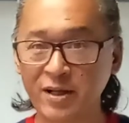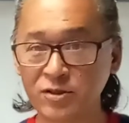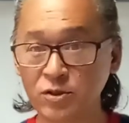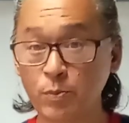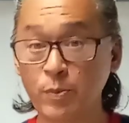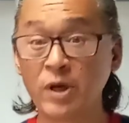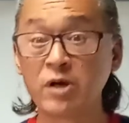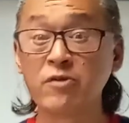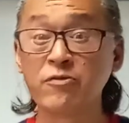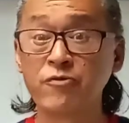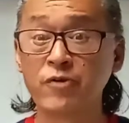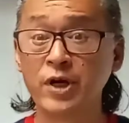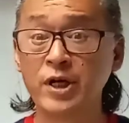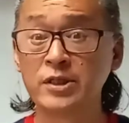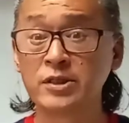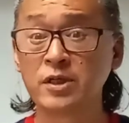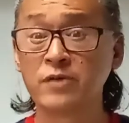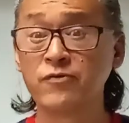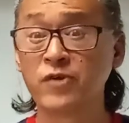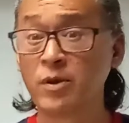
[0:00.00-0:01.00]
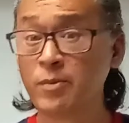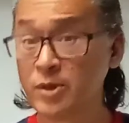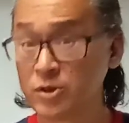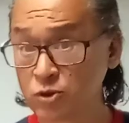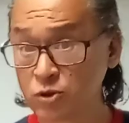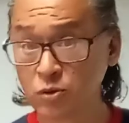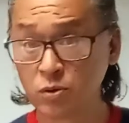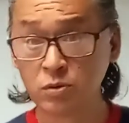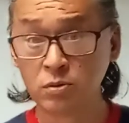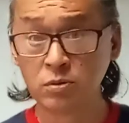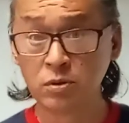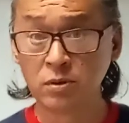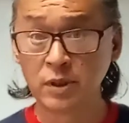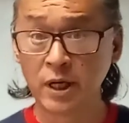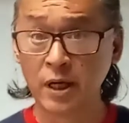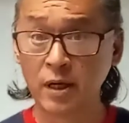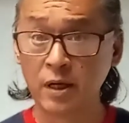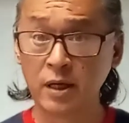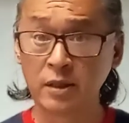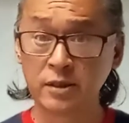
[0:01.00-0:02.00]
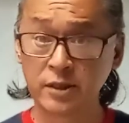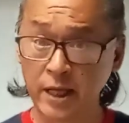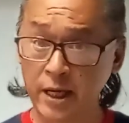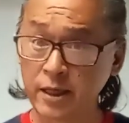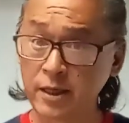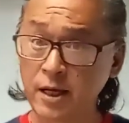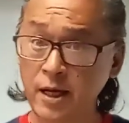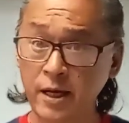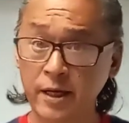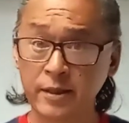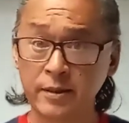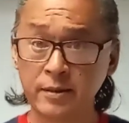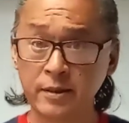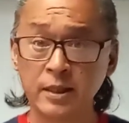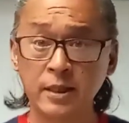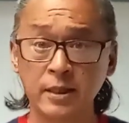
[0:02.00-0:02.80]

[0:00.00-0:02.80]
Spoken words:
To paraphrase a famous school, a tagline,